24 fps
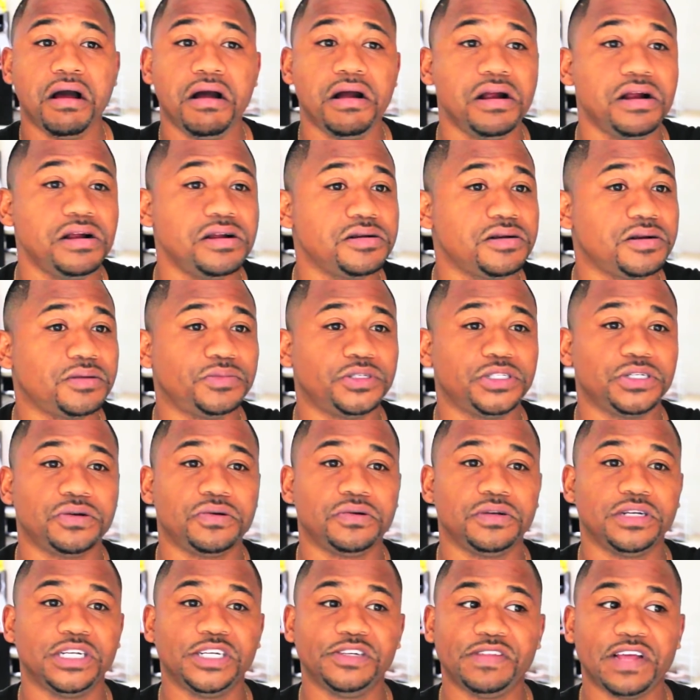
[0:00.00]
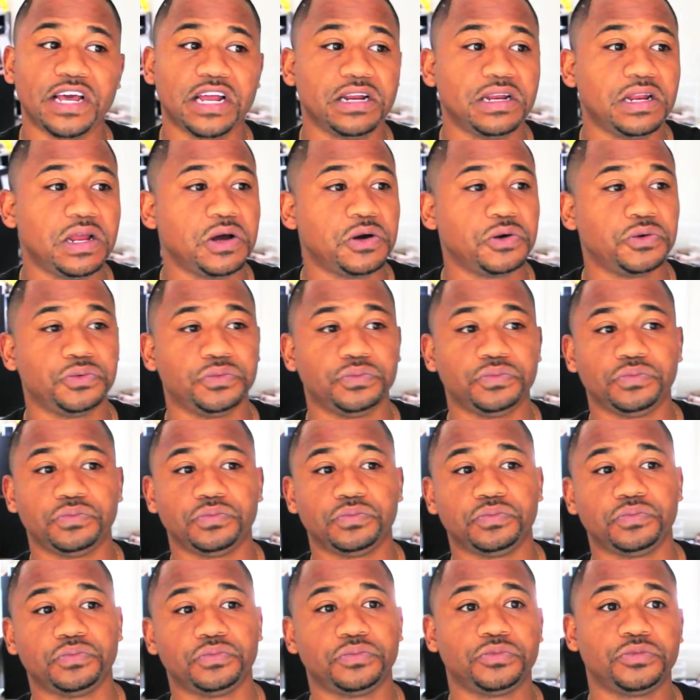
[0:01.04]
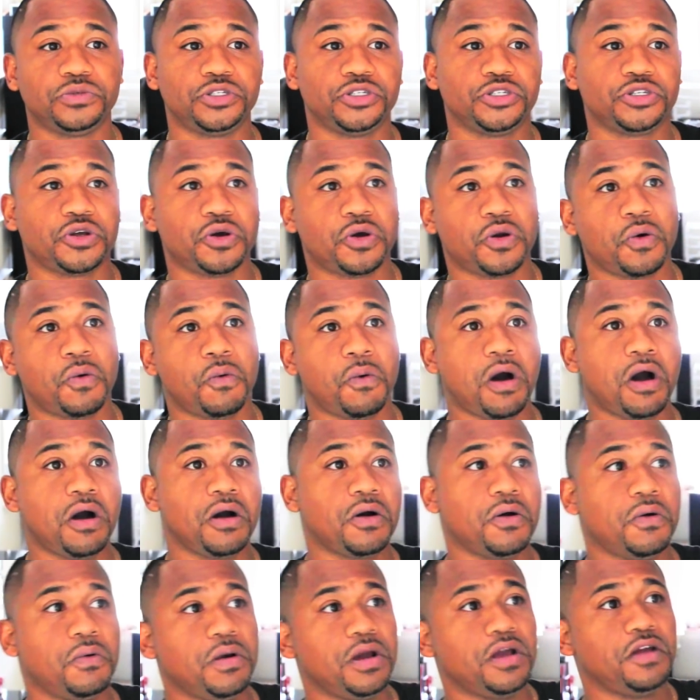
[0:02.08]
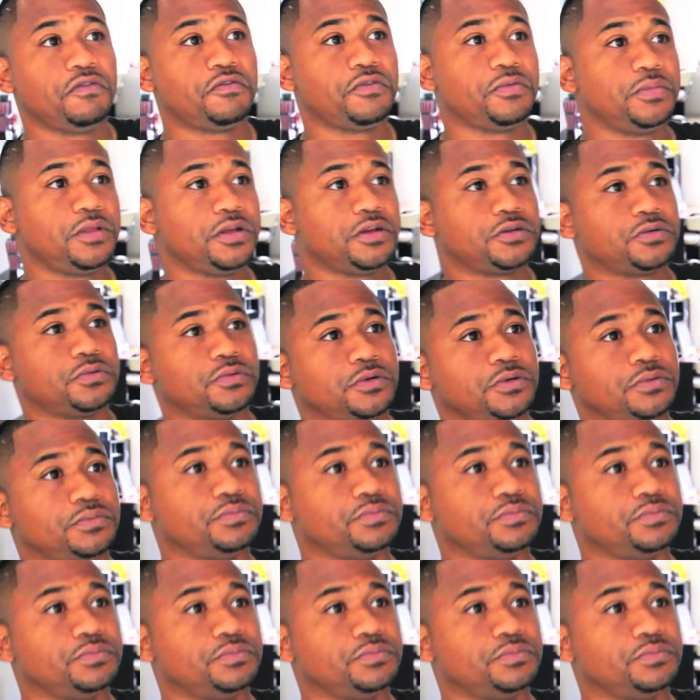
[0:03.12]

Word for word: All right, I'm just going to leave that alone. I'm just going to walk away from this